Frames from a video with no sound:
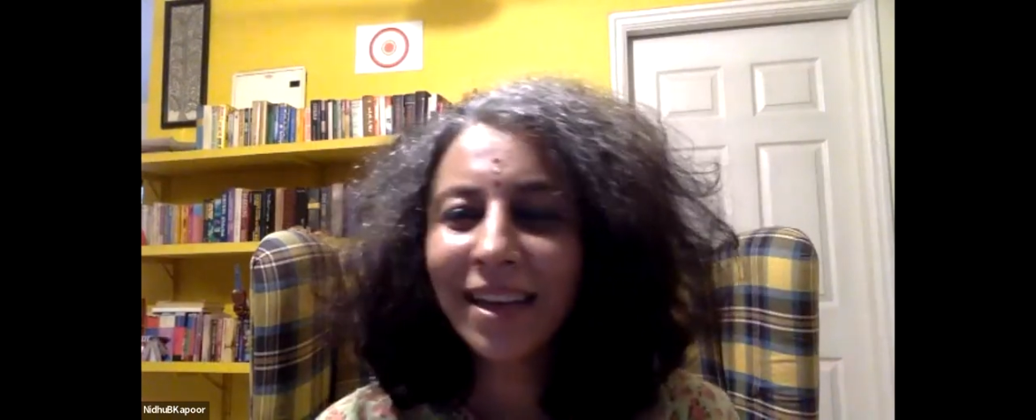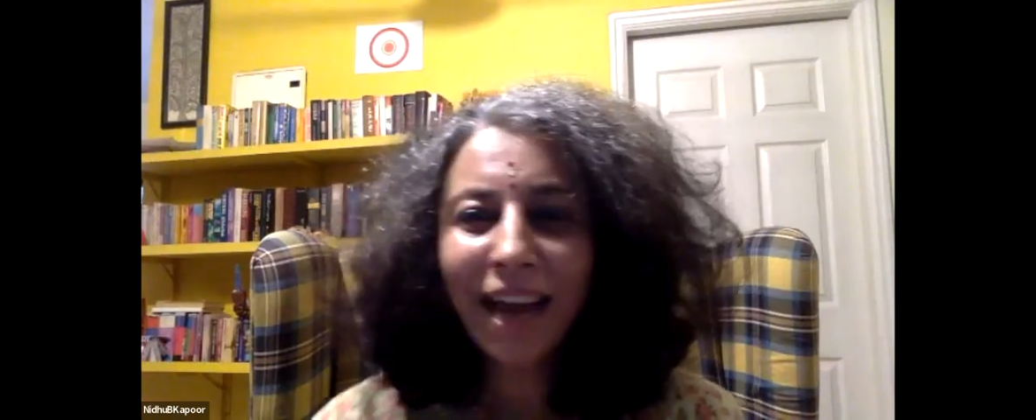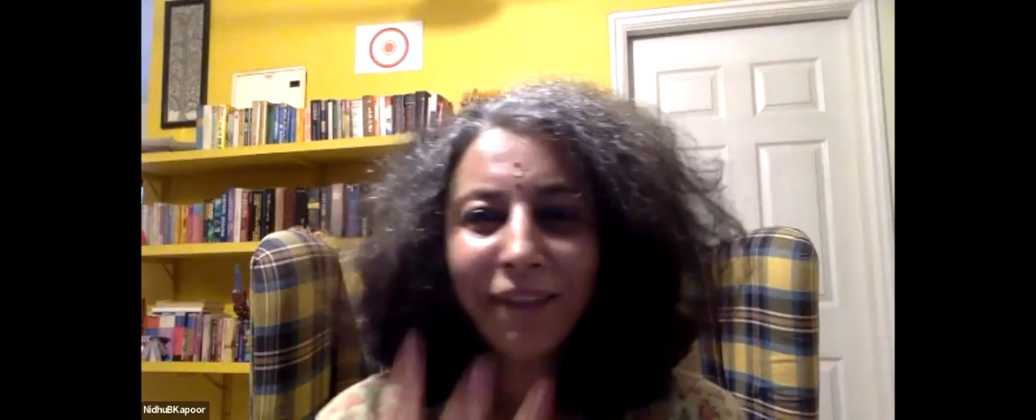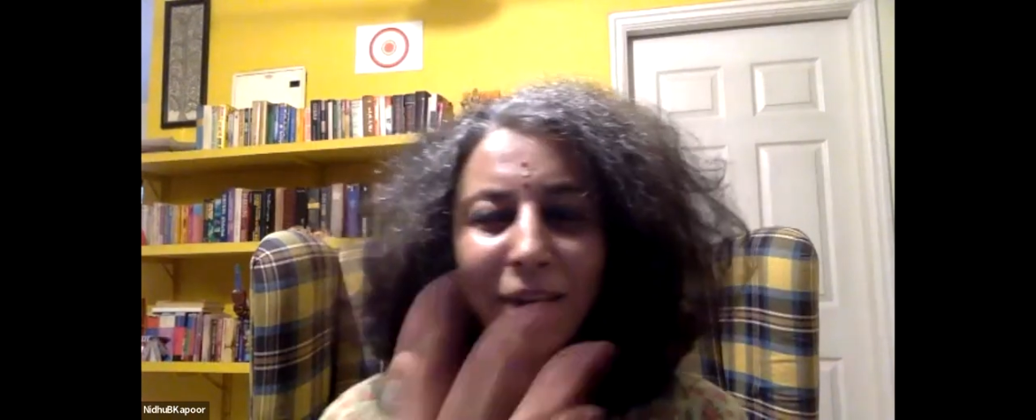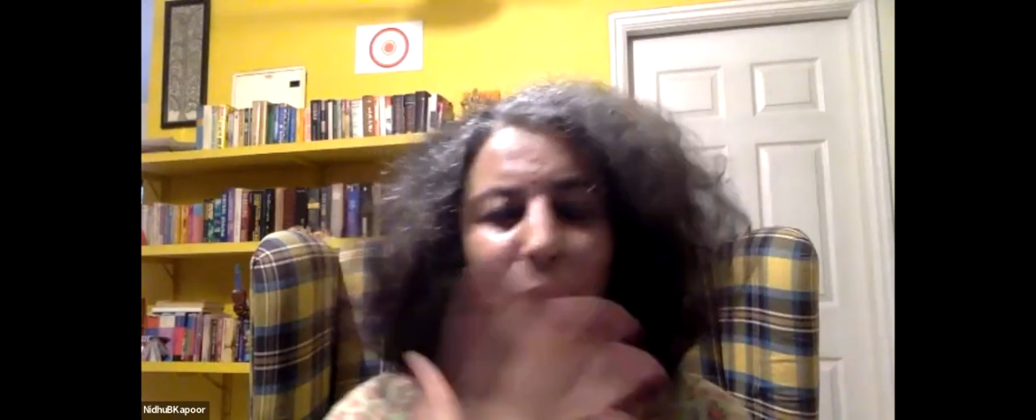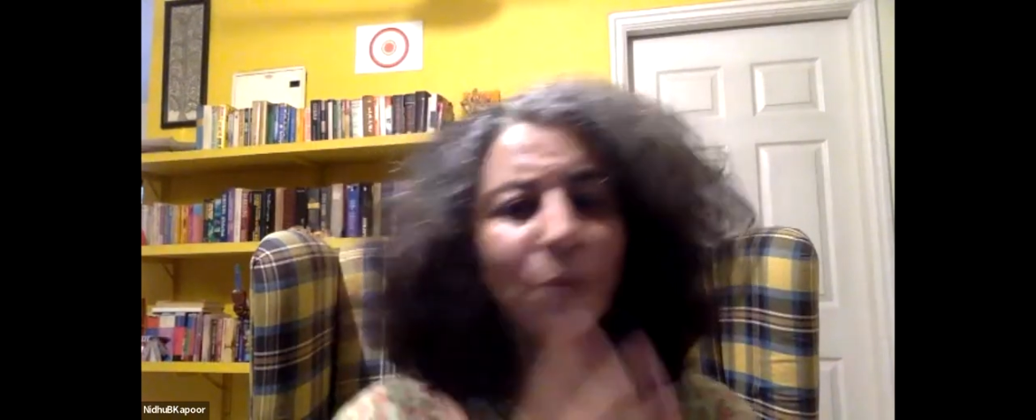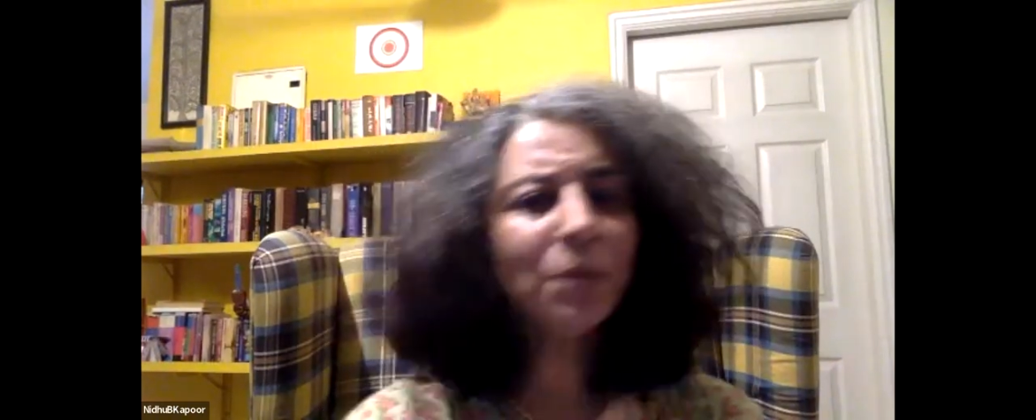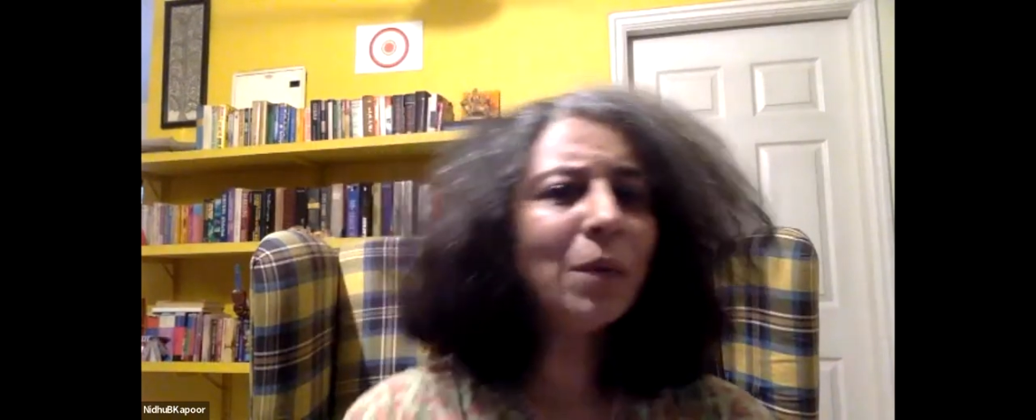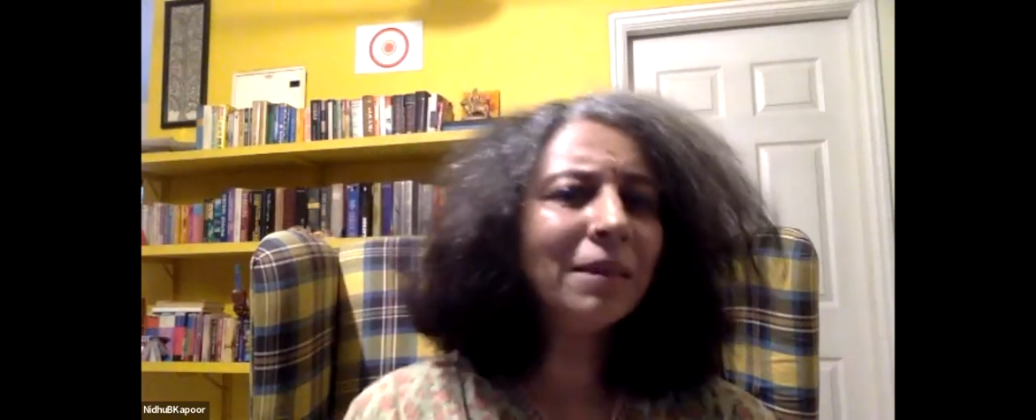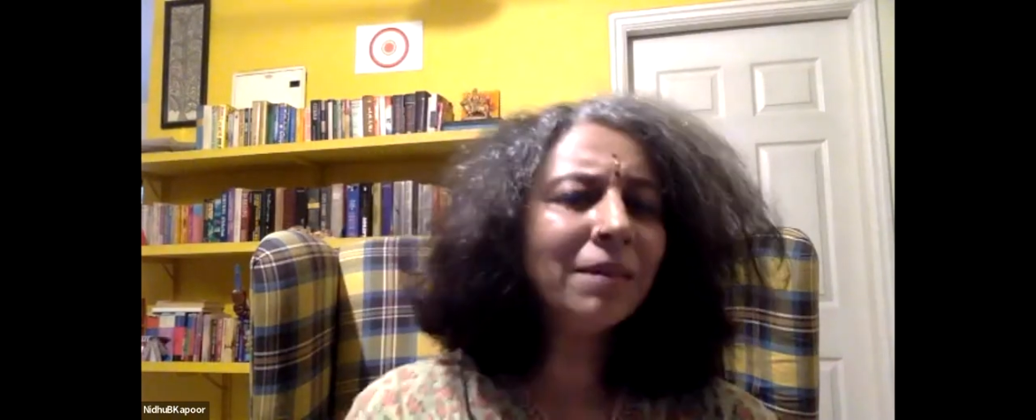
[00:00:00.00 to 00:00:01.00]
And we know the
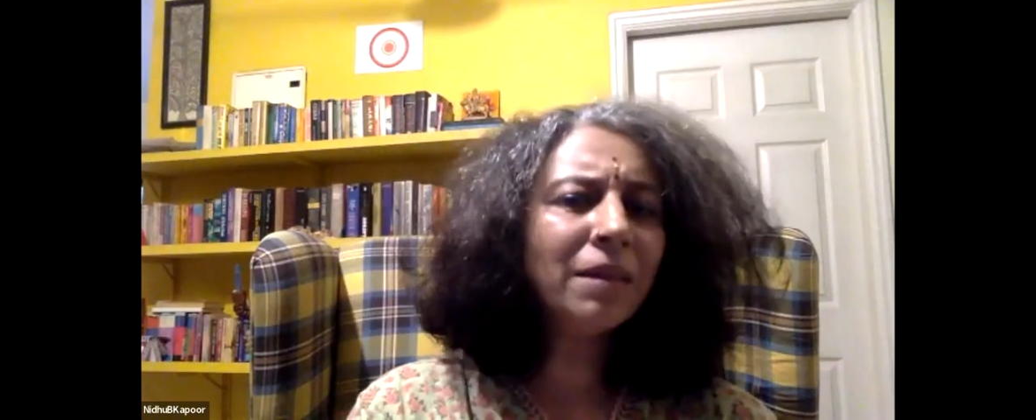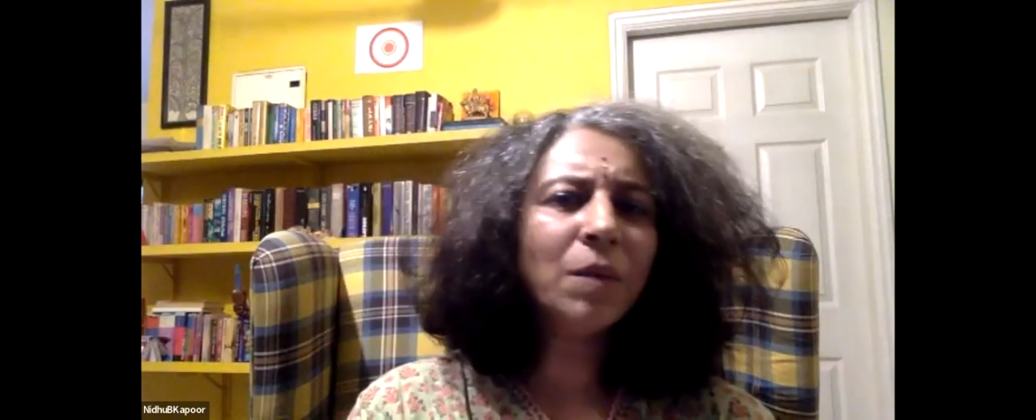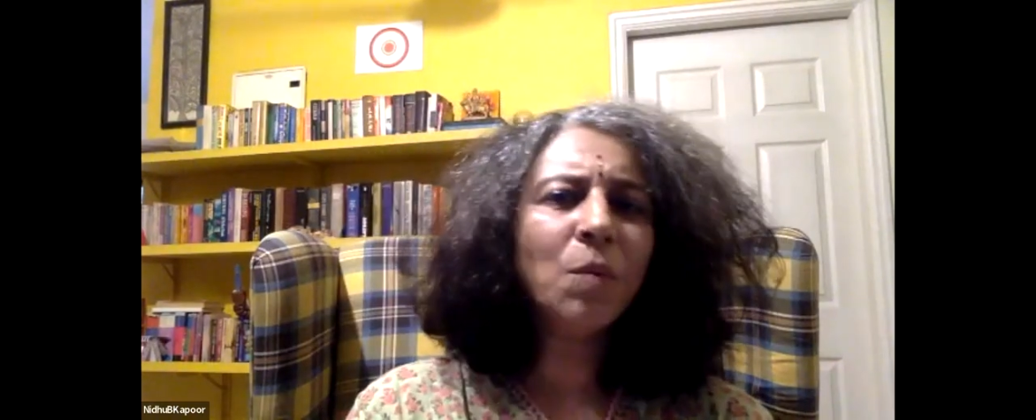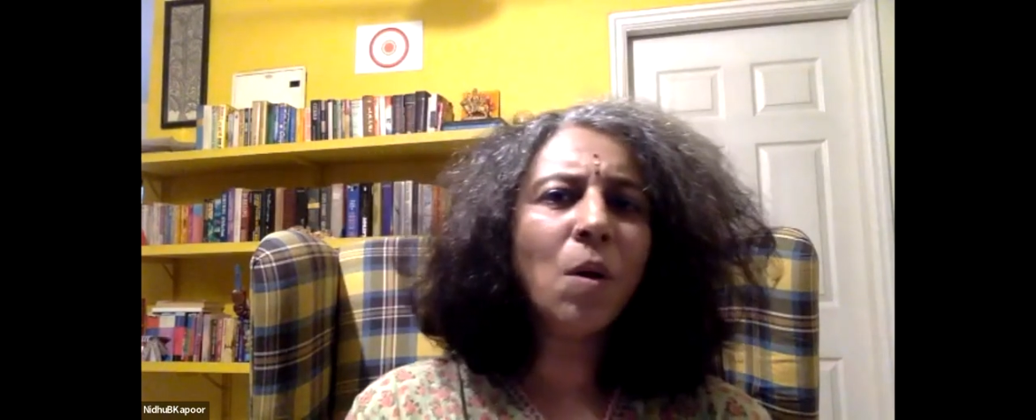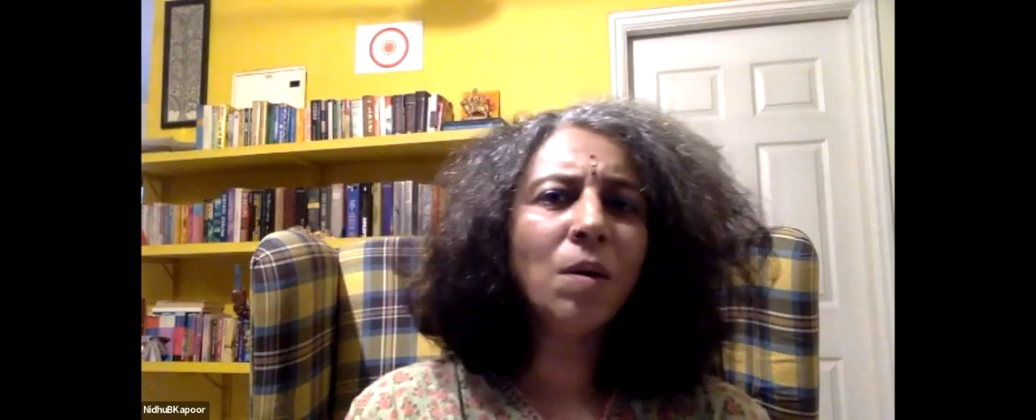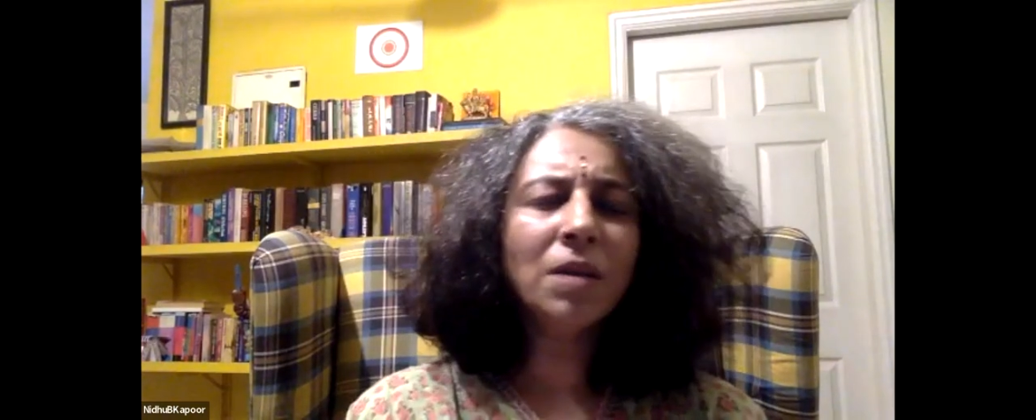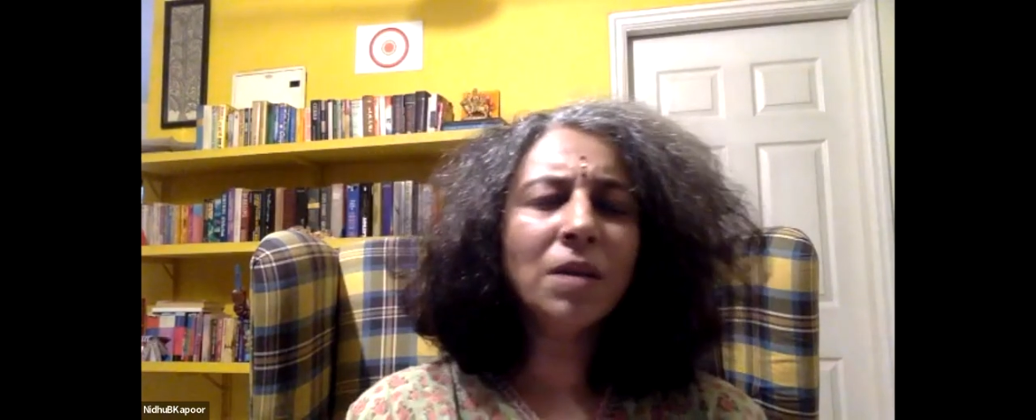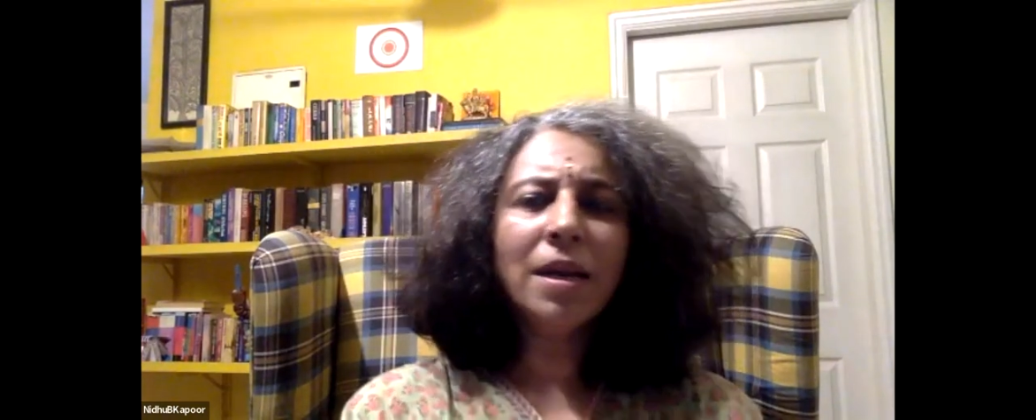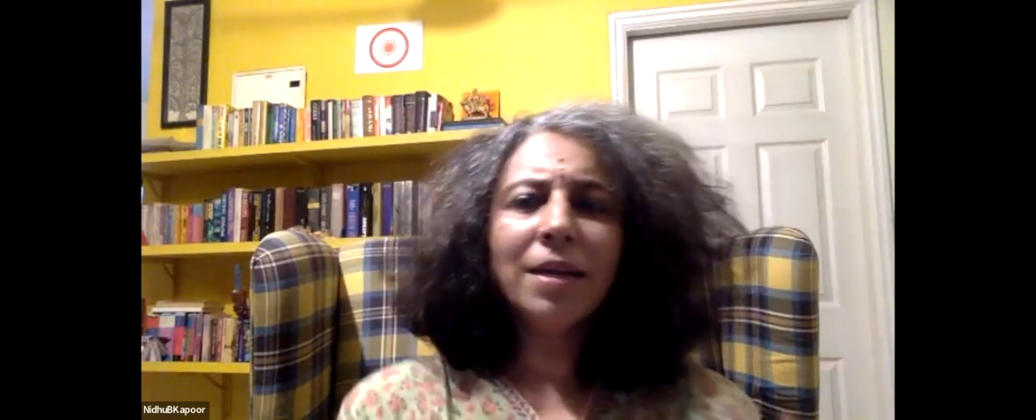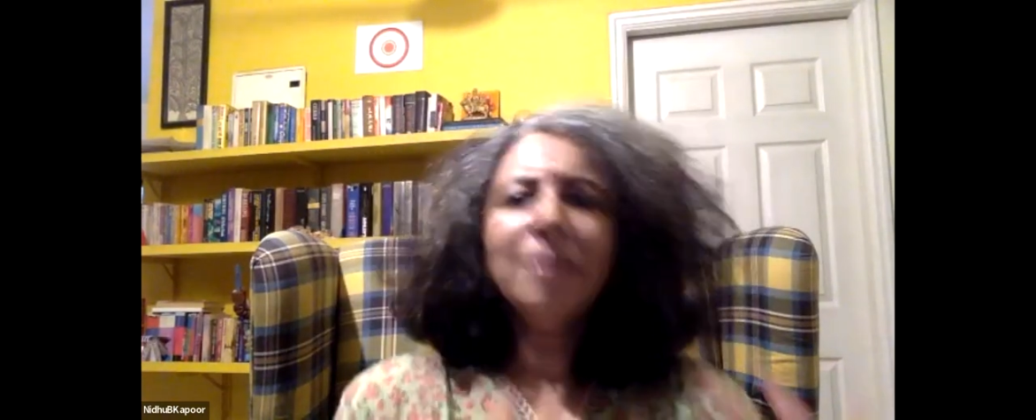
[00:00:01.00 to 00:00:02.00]
one thing we want
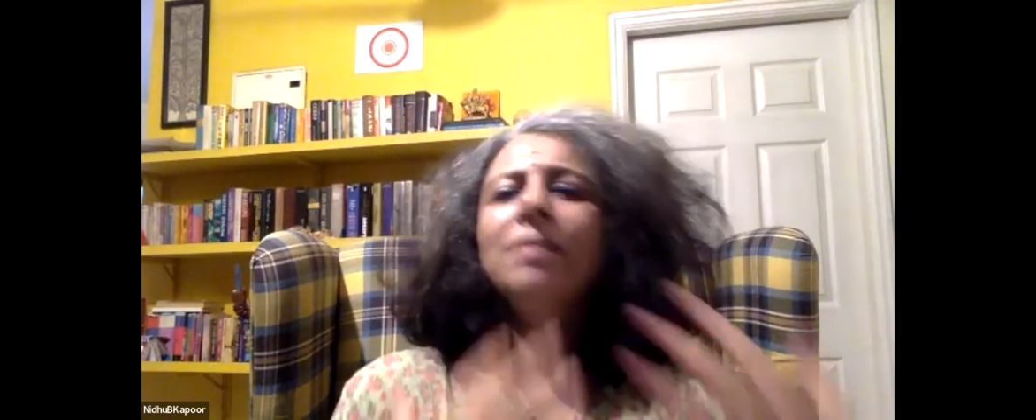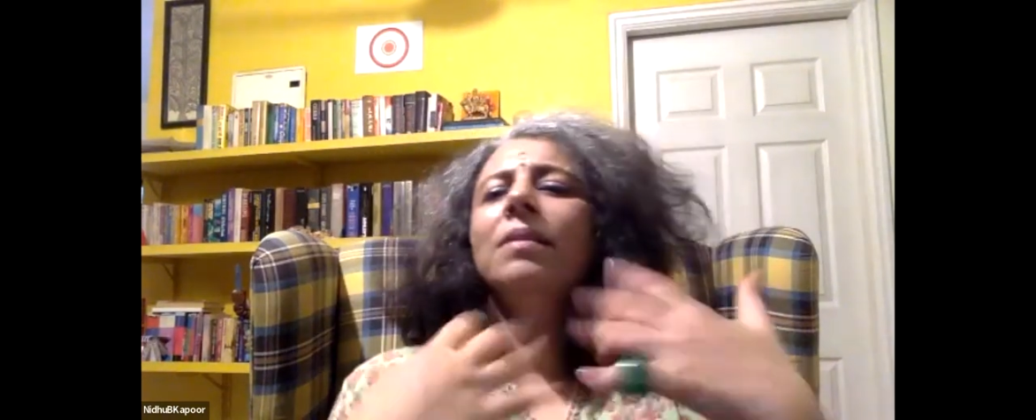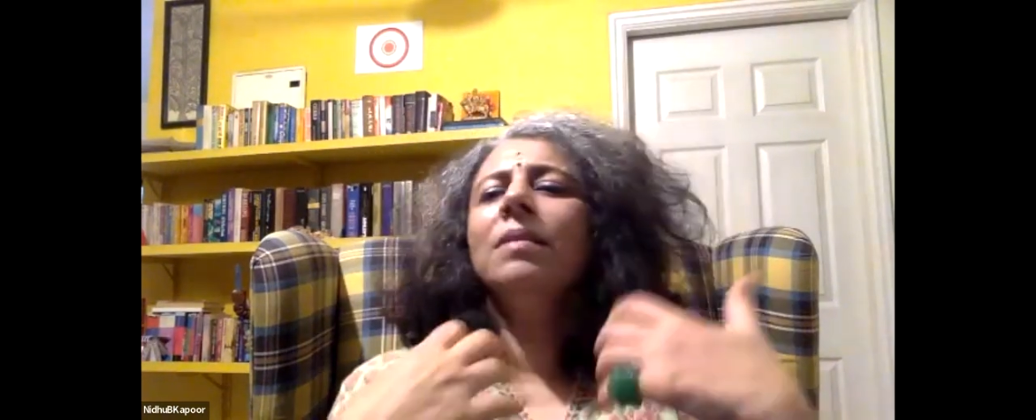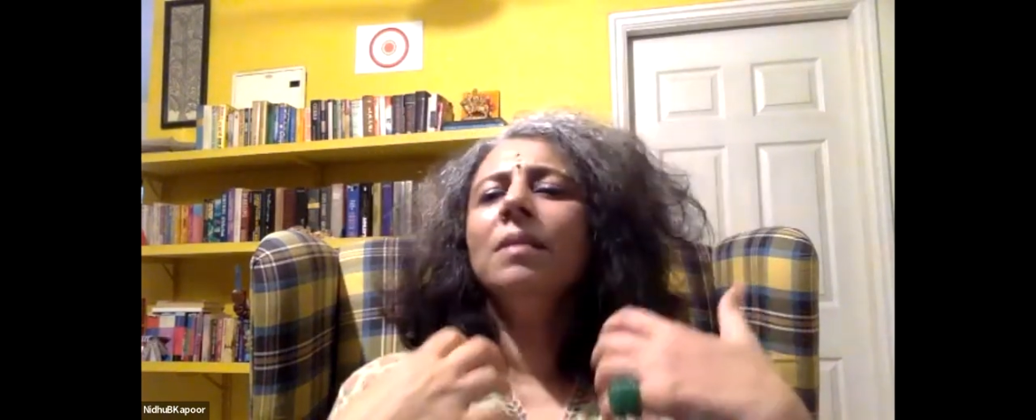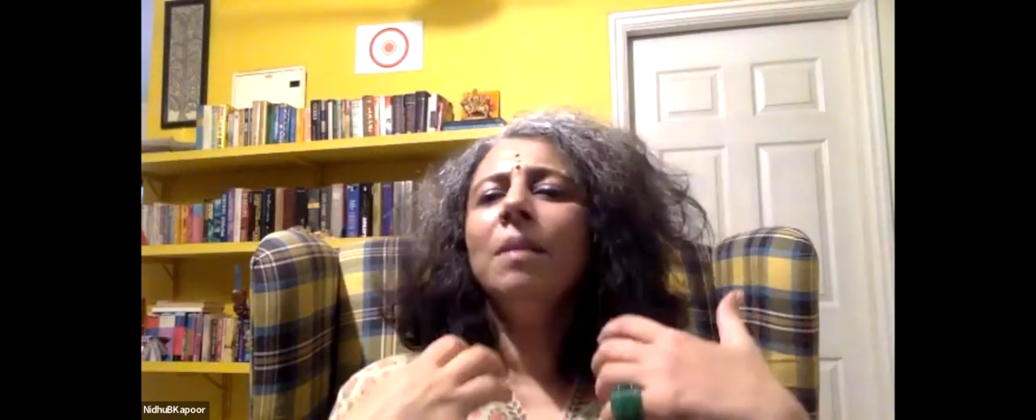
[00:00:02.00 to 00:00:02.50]
is the